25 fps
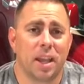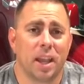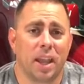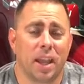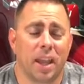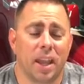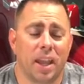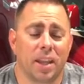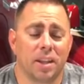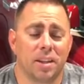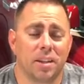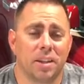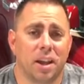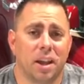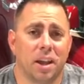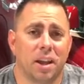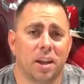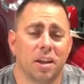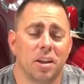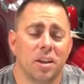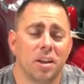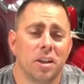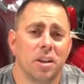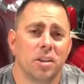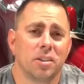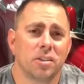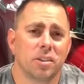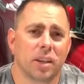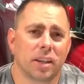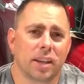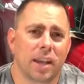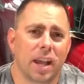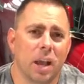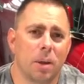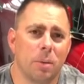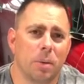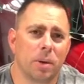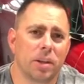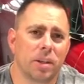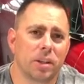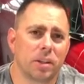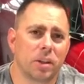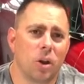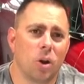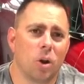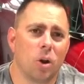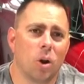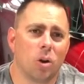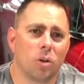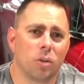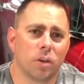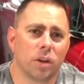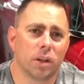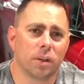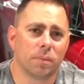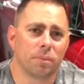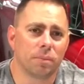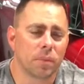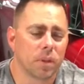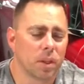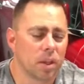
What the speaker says: And so I kind of wanted to go over it.